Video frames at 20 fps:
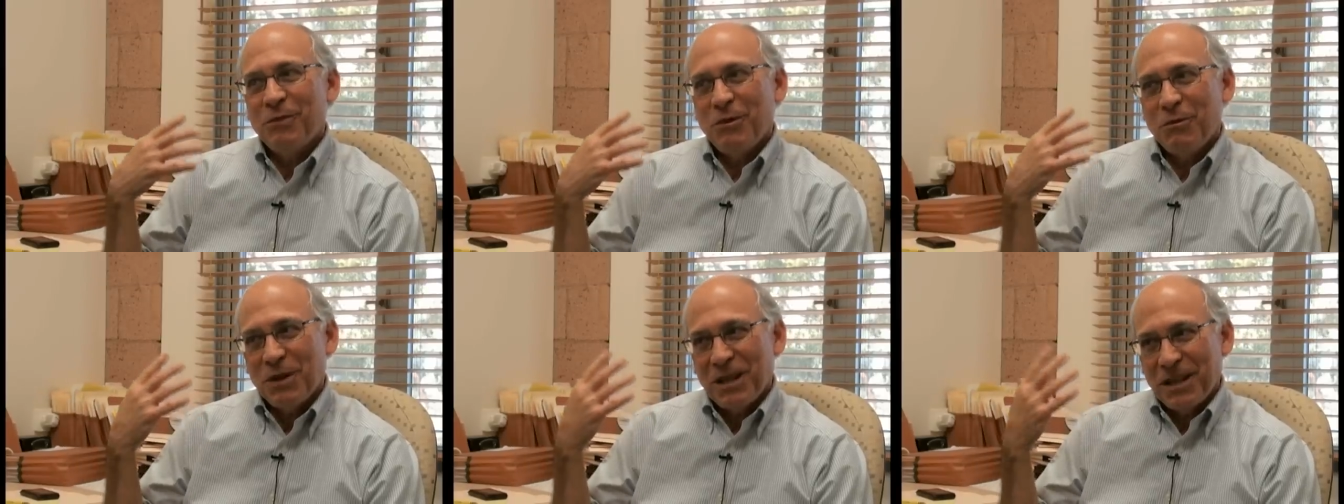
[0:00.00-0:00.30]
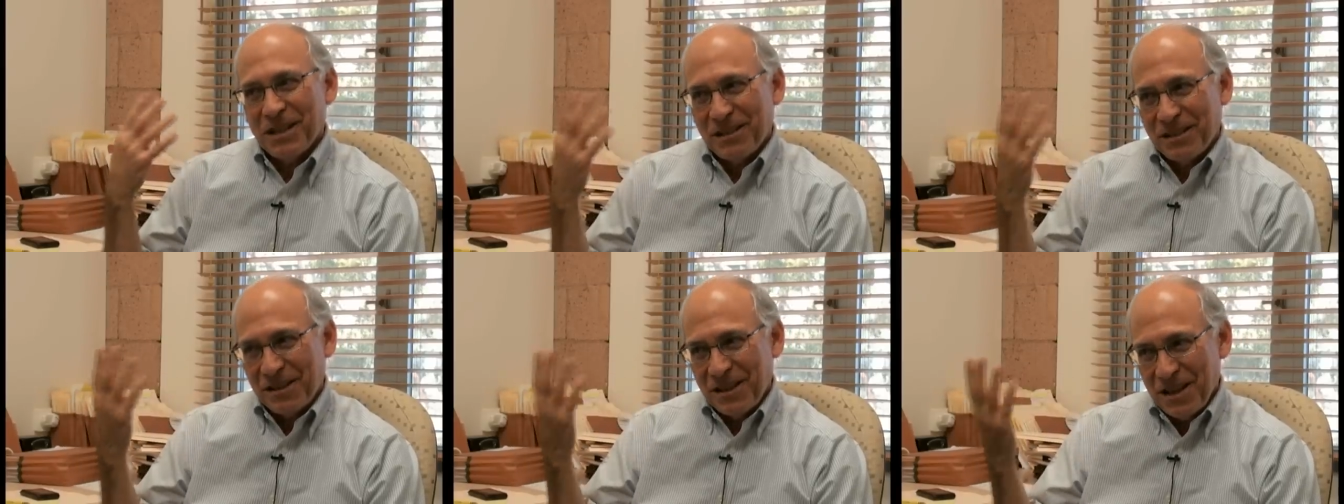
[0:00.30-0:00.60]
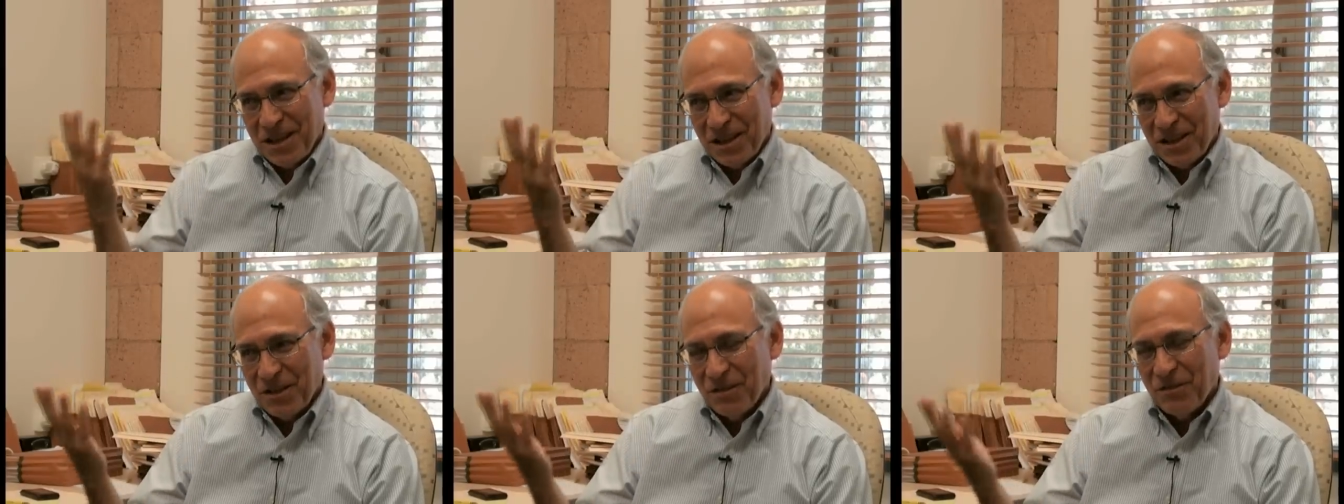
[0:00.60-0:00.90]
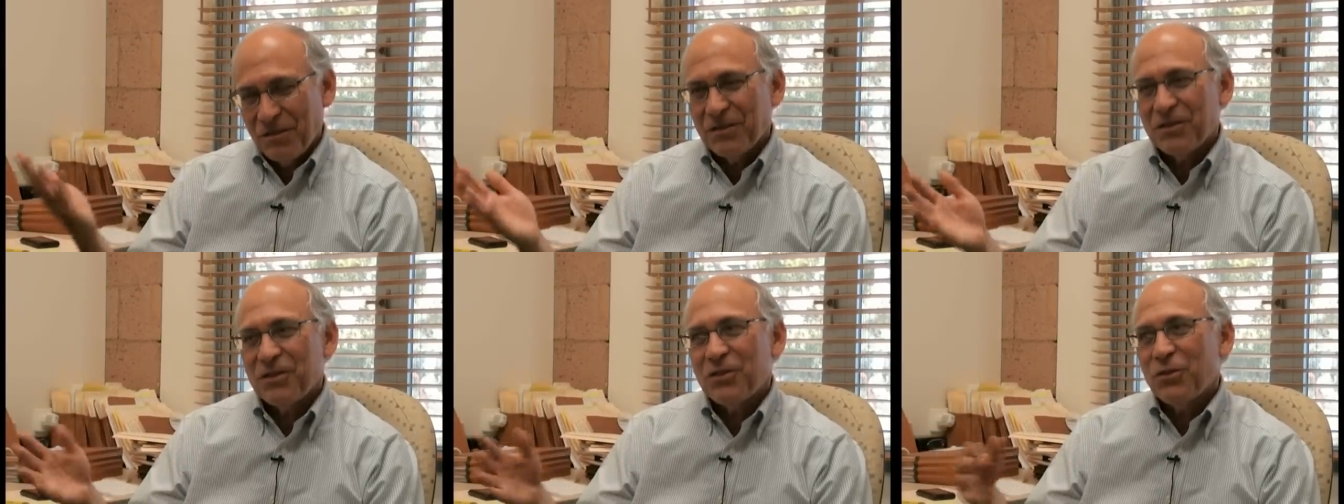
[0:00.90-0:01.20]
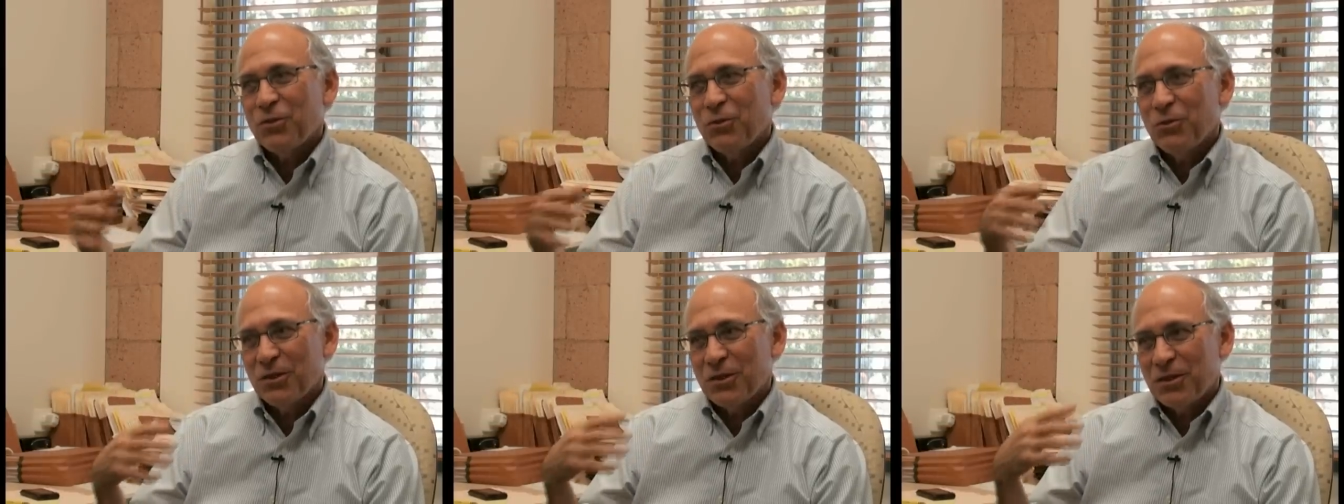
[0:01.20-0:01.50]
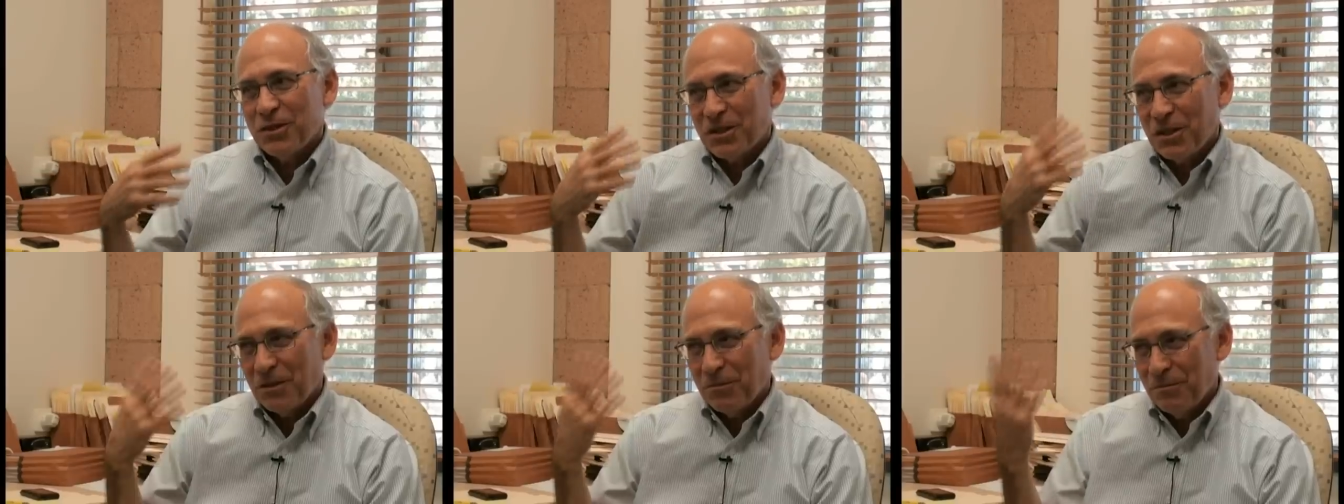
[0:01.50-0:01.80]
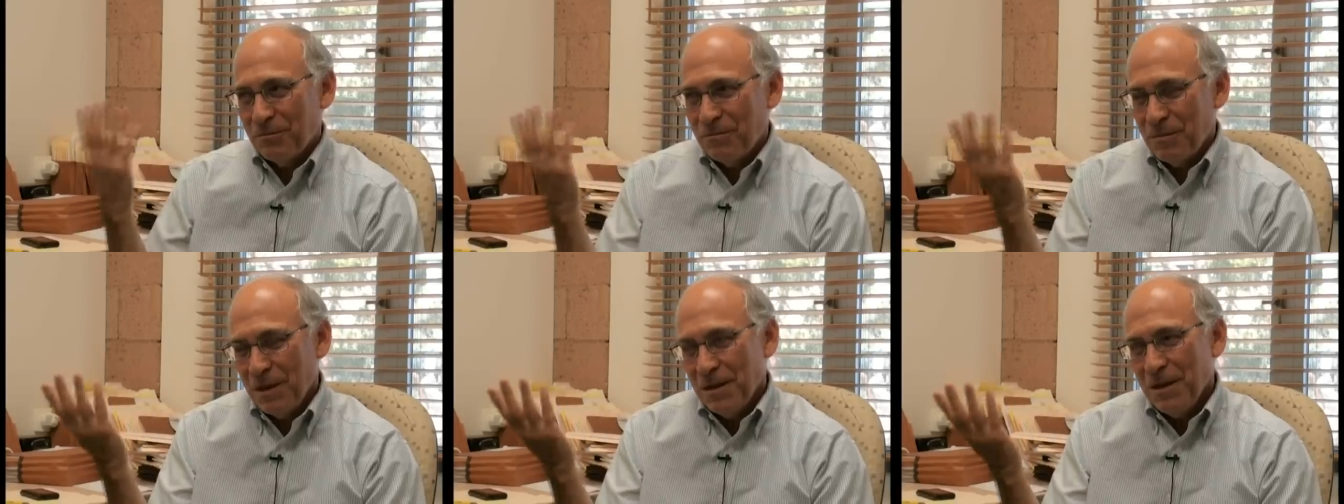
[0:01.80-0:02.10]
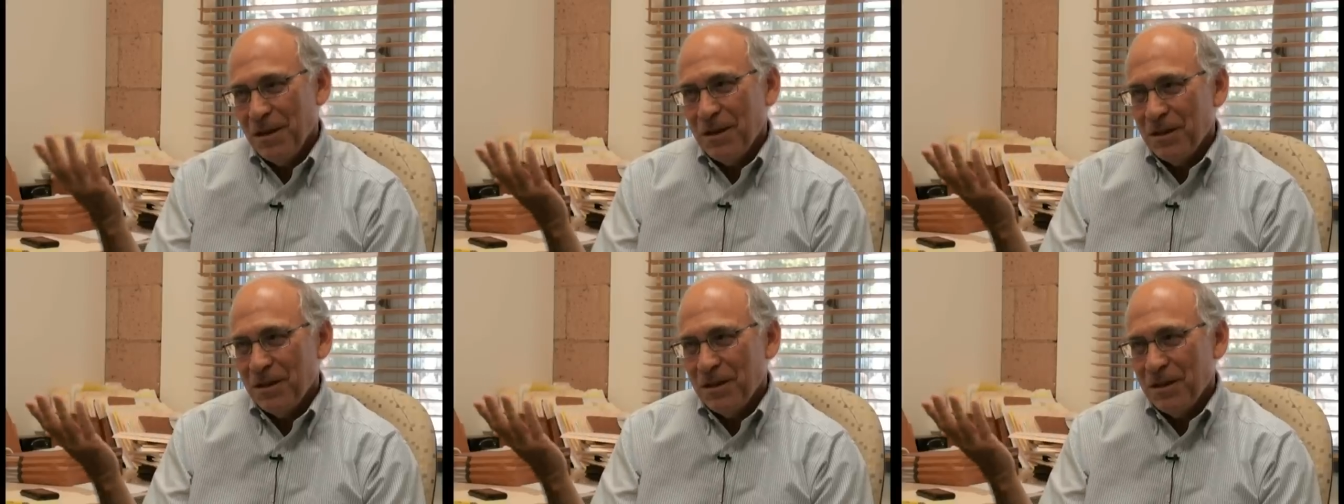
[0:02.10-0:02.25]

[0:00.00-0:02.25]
we want to kind of give students some